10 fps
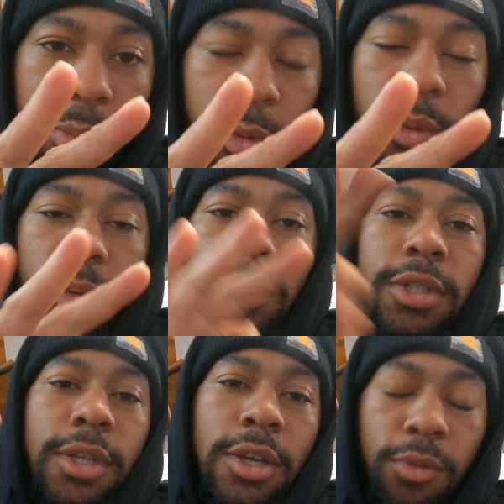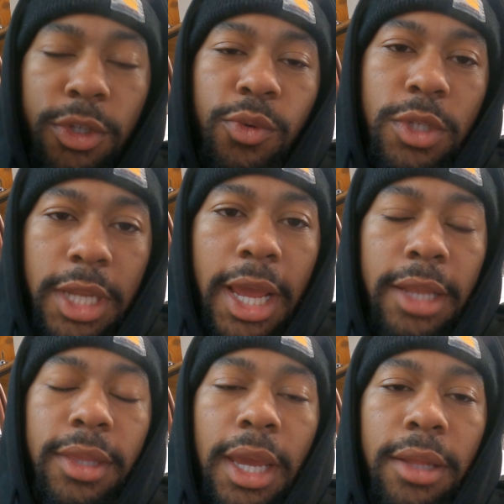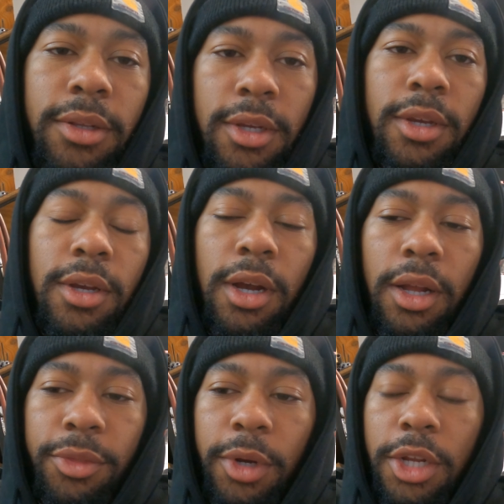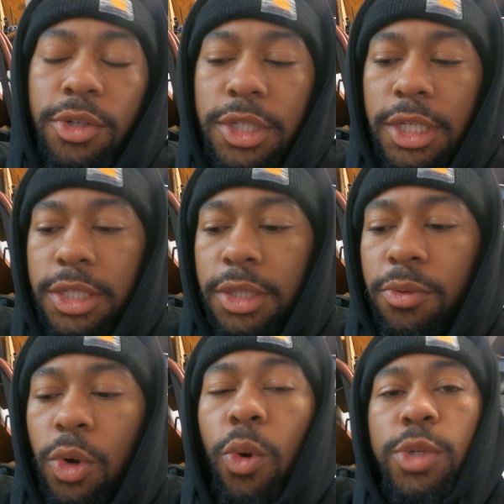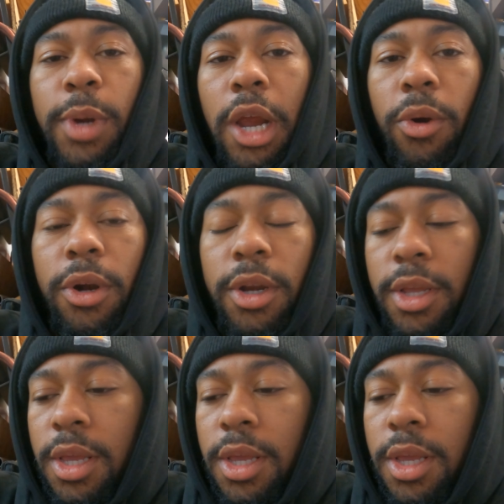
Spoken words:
pulls, which was at that 363 horsepower.